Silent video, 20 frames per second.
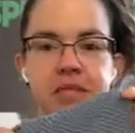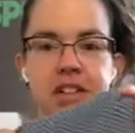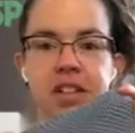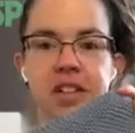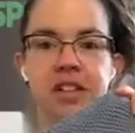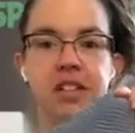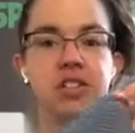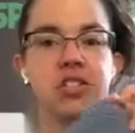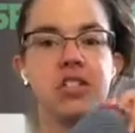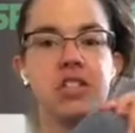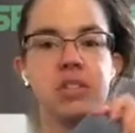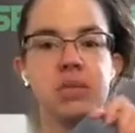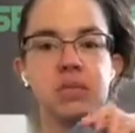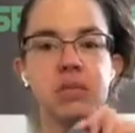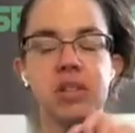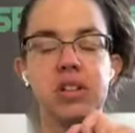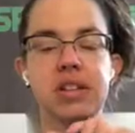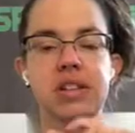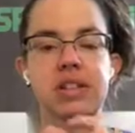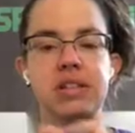just
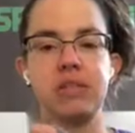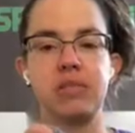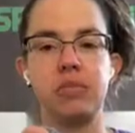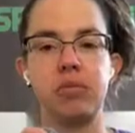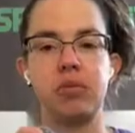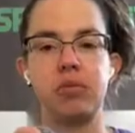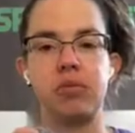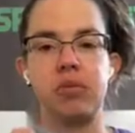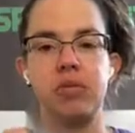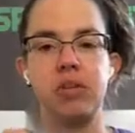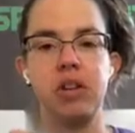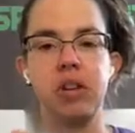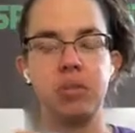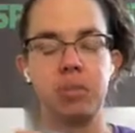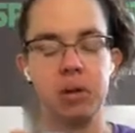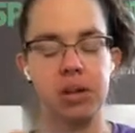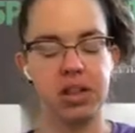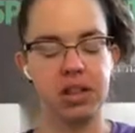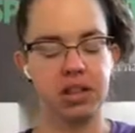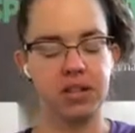real simple,
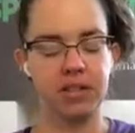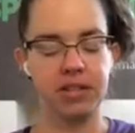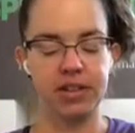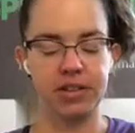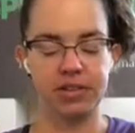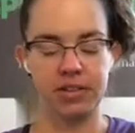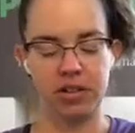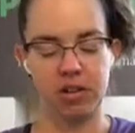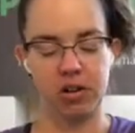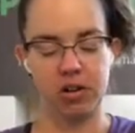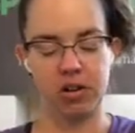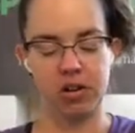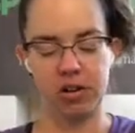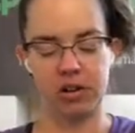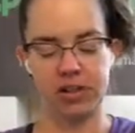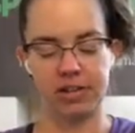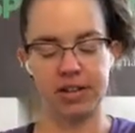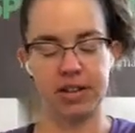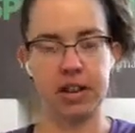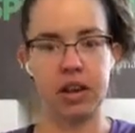but I love this yarn.
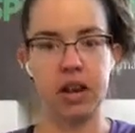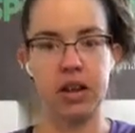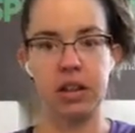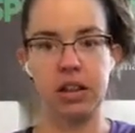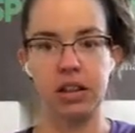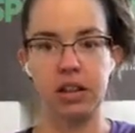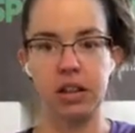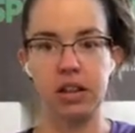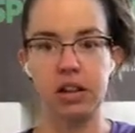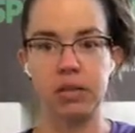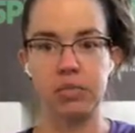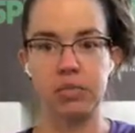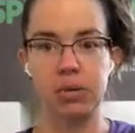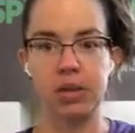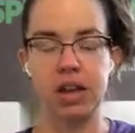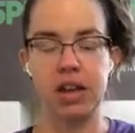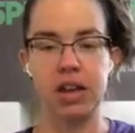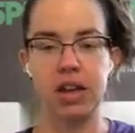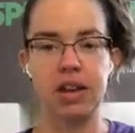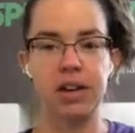It's a cotton linen
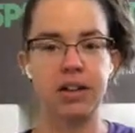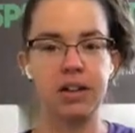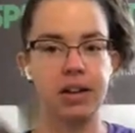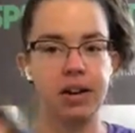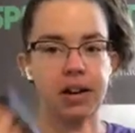blend.